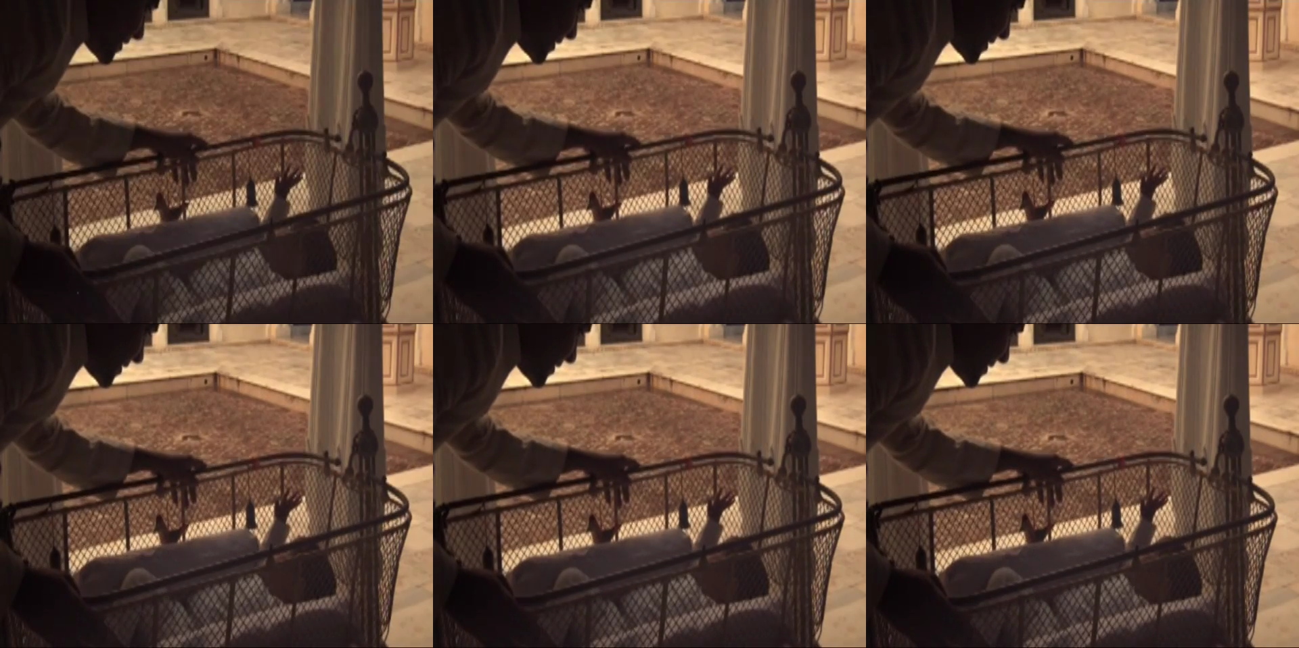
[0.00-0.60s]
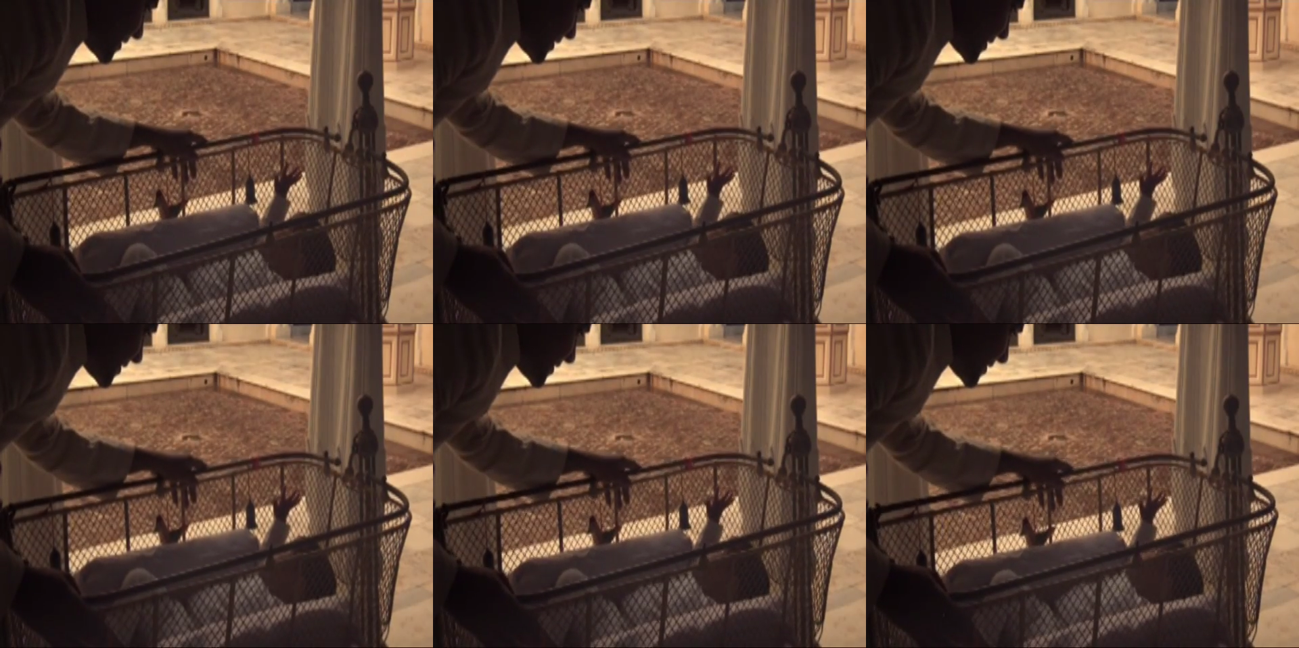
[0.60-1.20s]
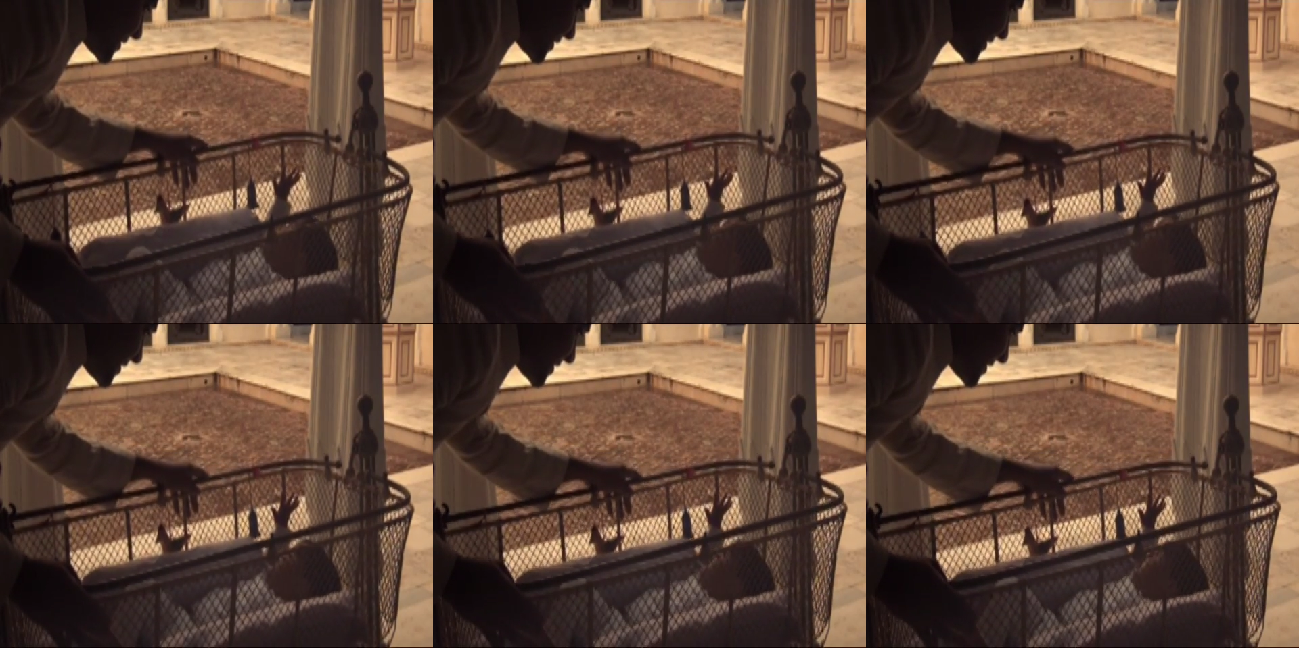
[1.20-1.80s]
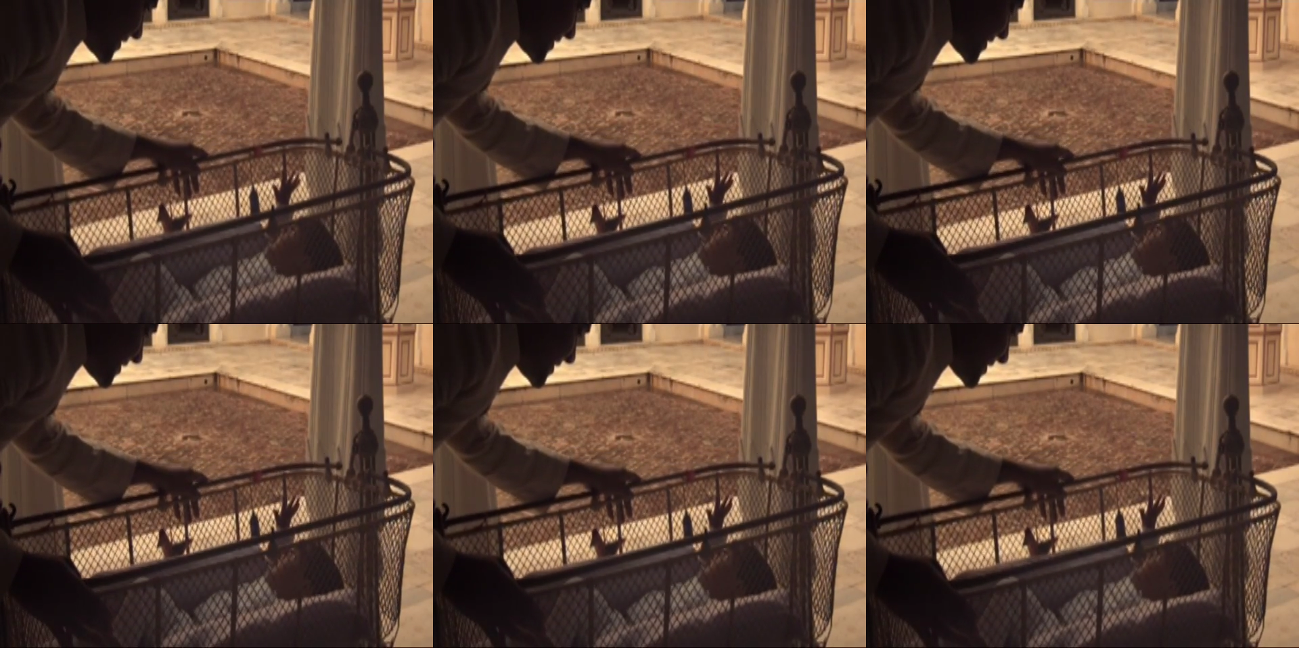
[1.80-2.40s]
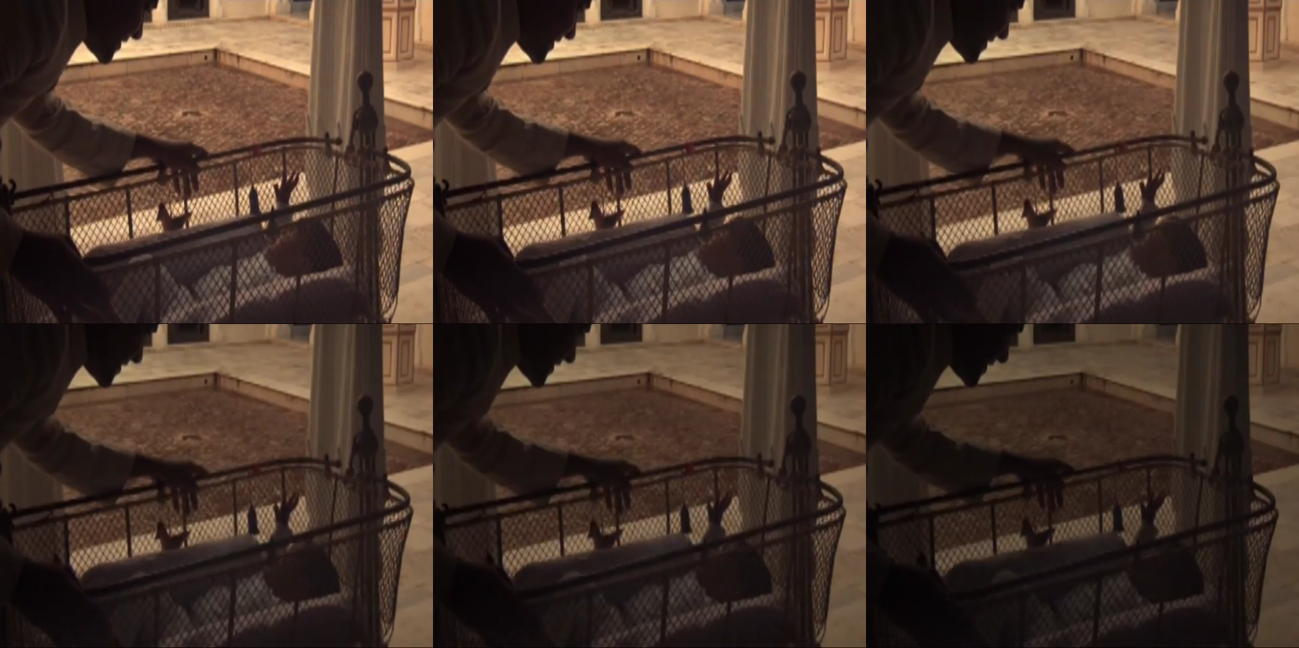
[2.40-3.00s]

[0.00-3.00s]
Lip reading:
No face is visible, so there are no lips to read.